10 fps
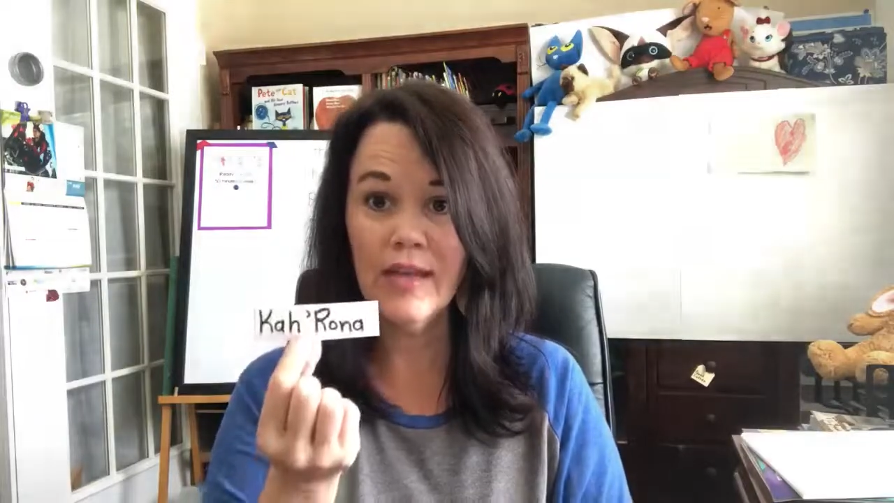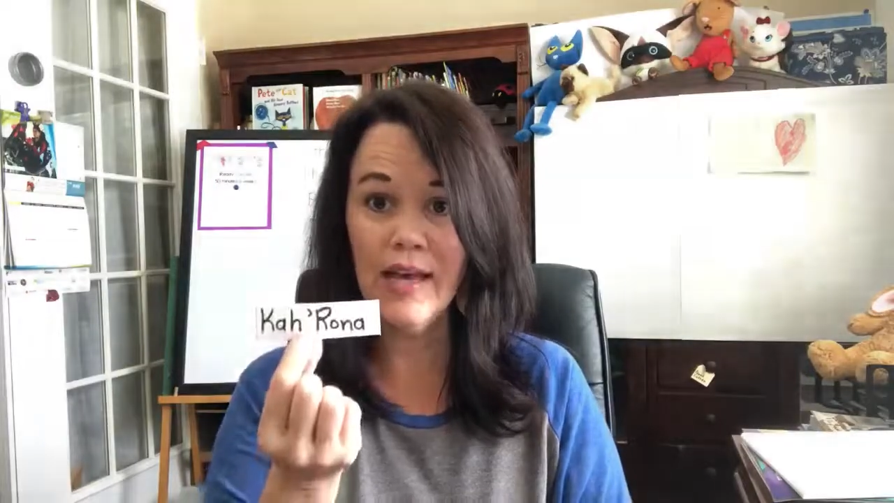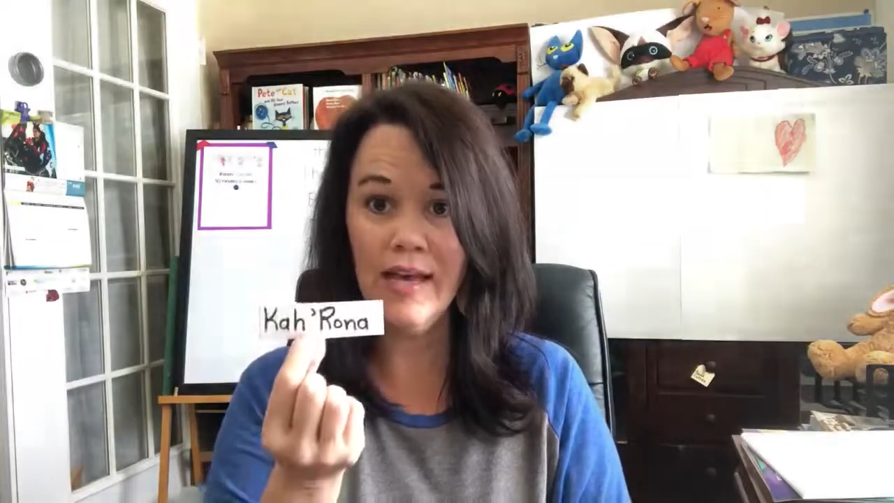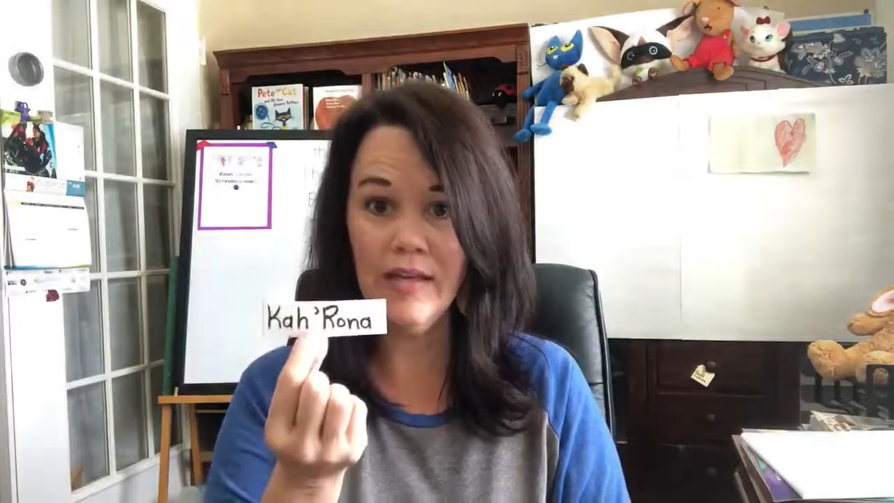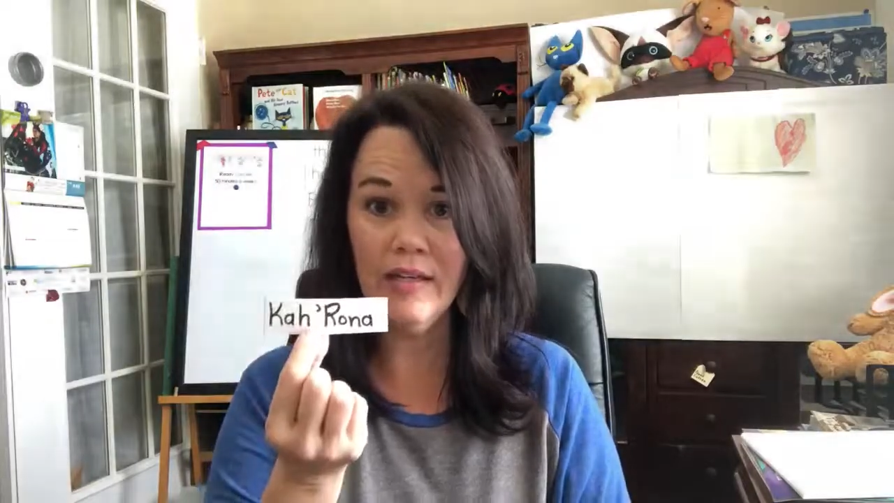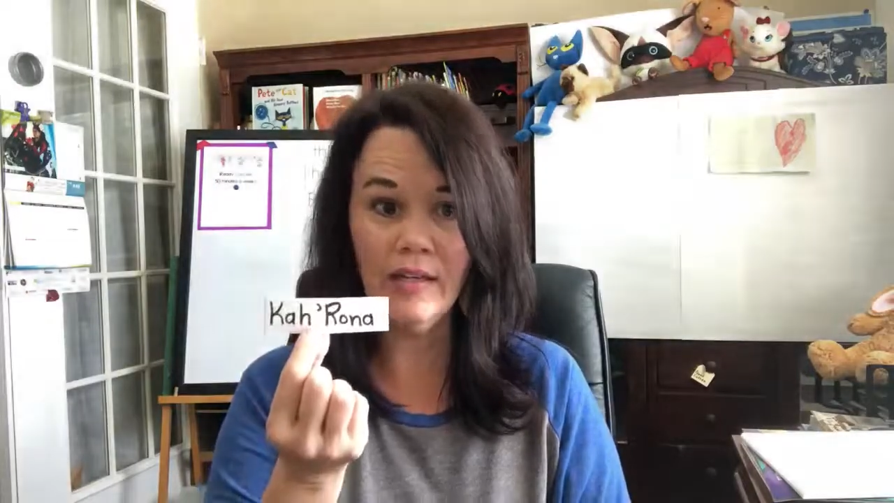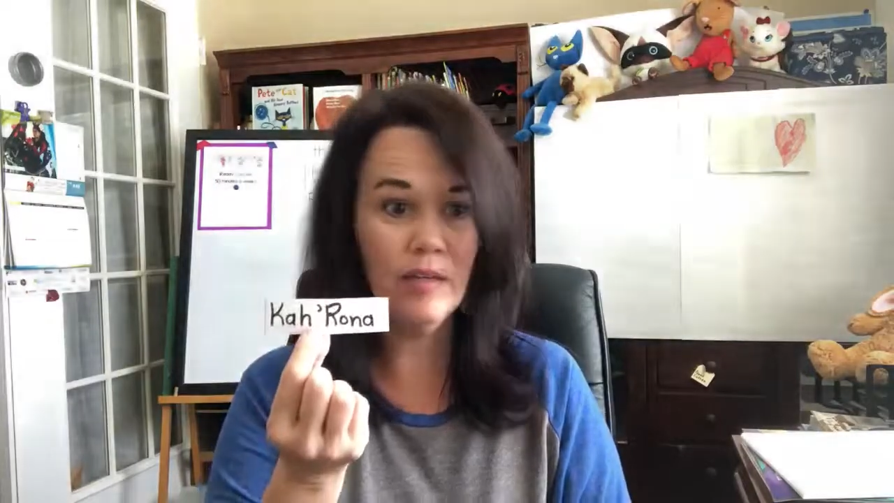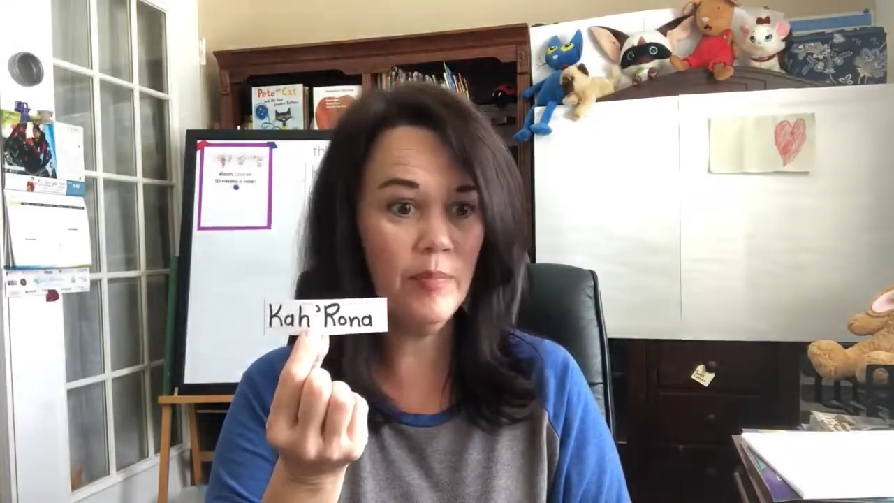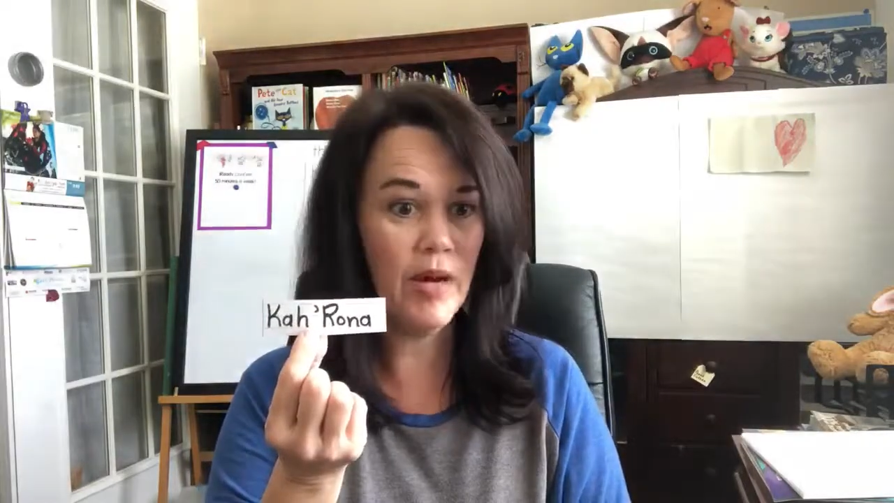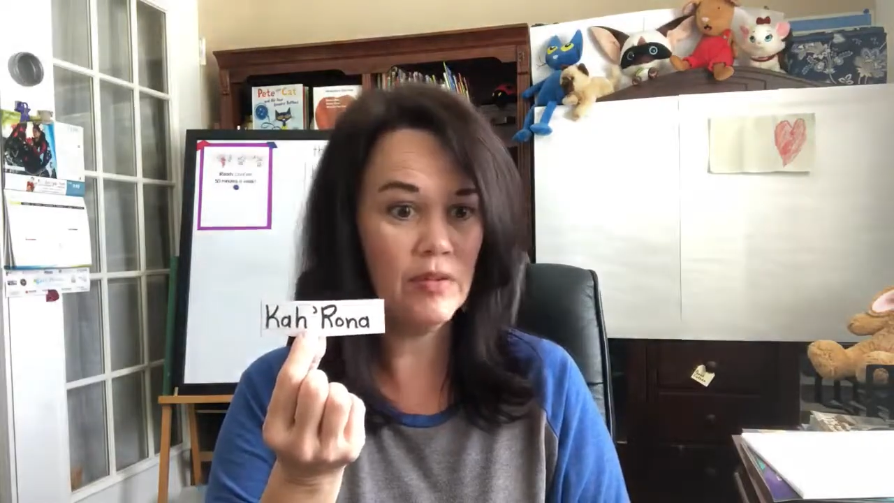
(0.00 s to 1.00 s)
a K and
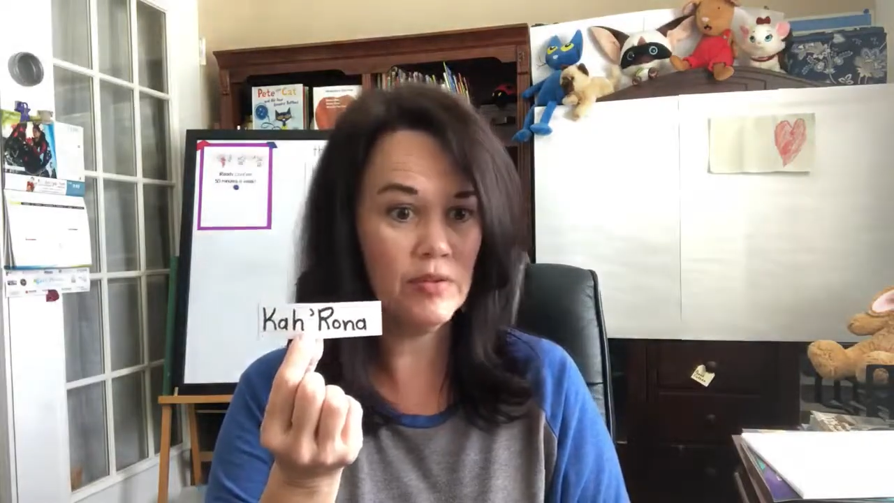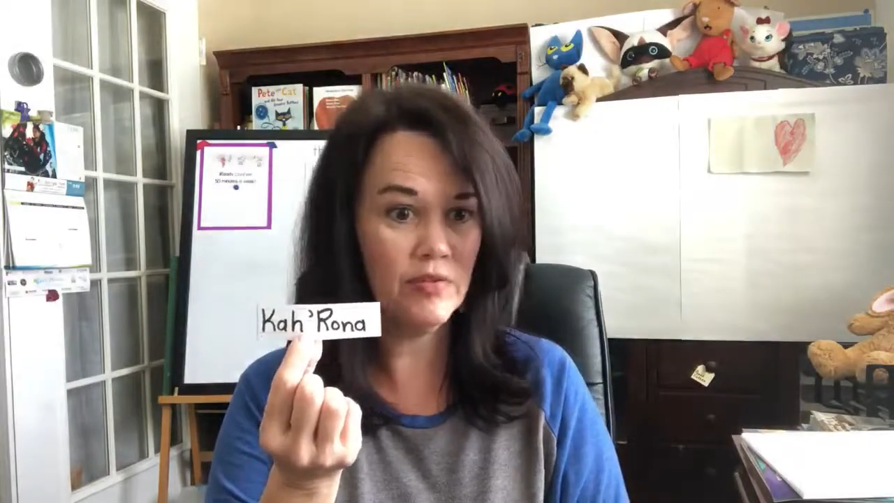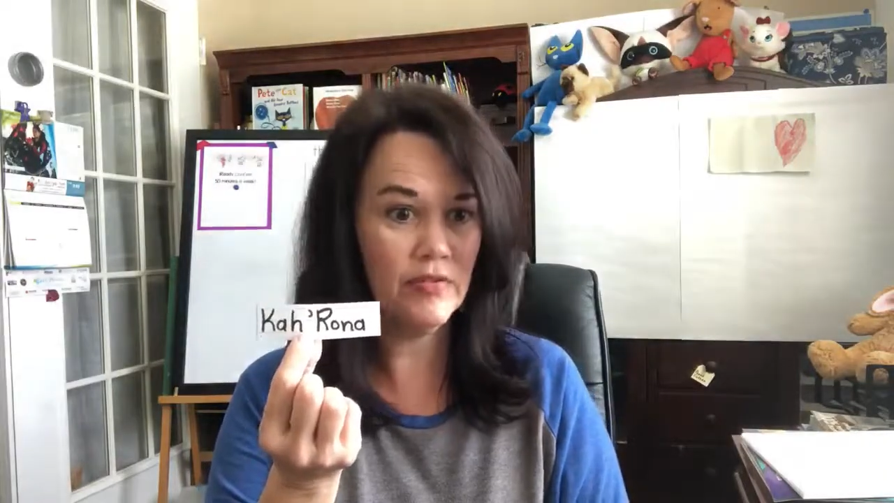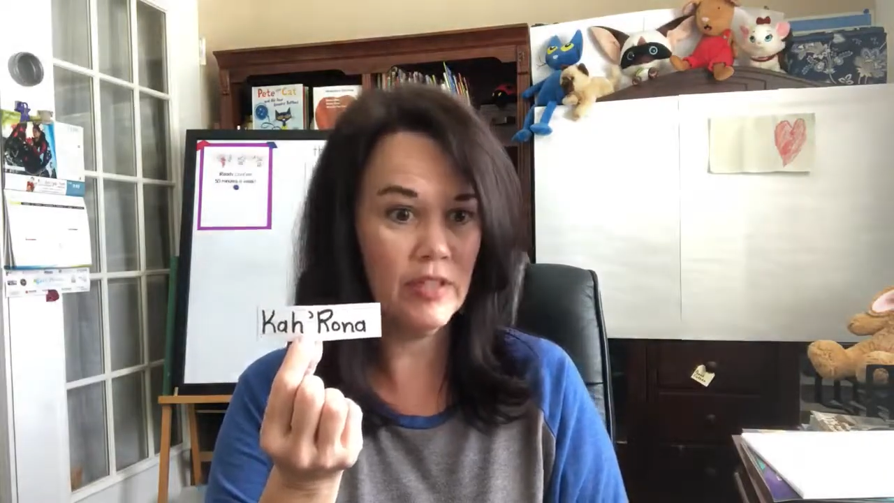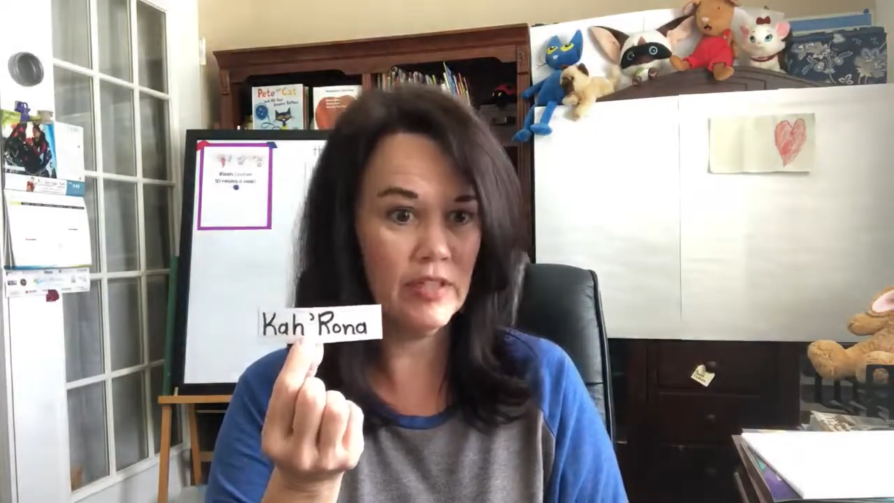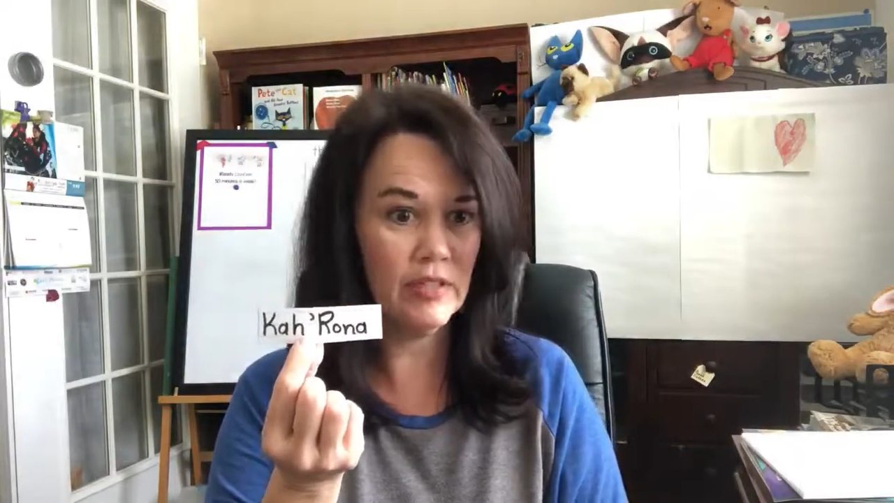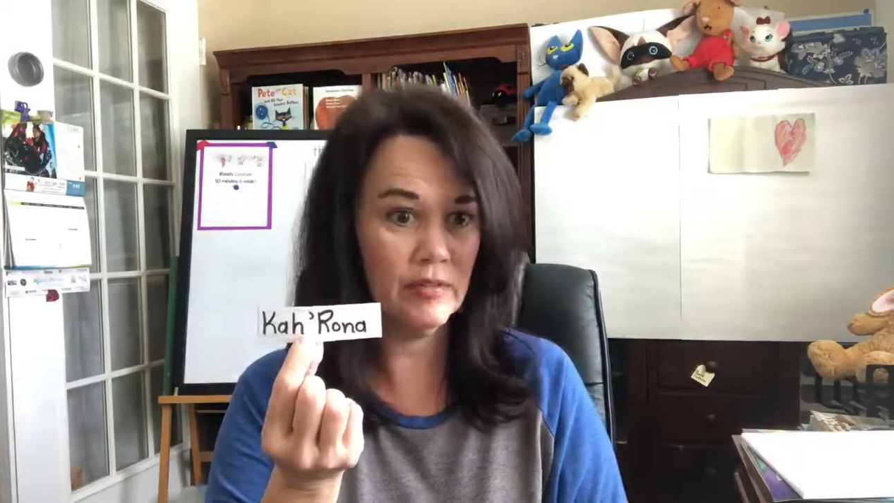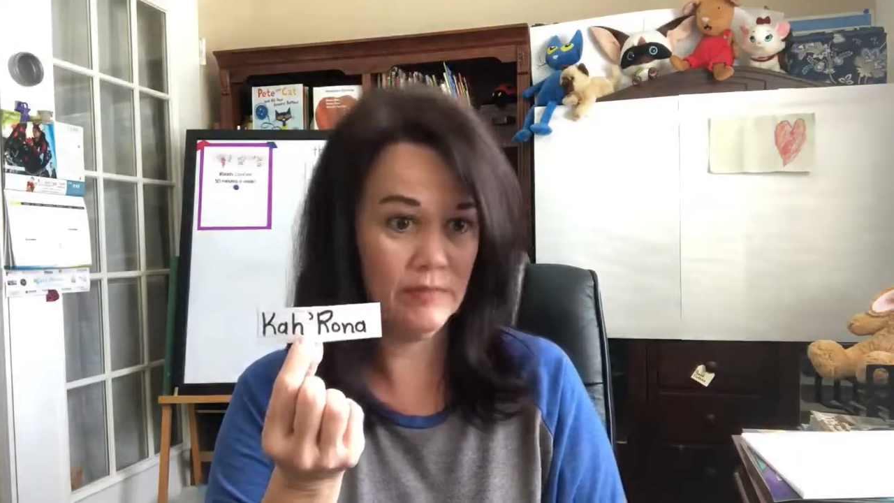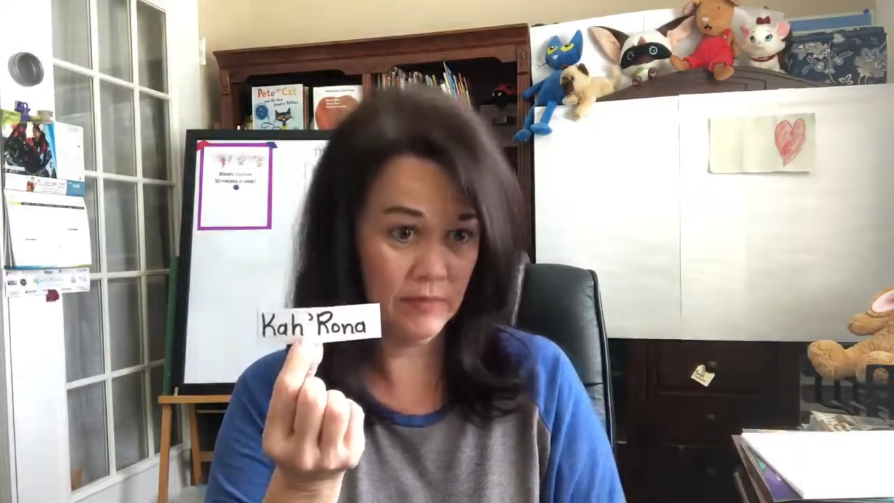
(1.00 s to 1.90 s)
an apostrophe.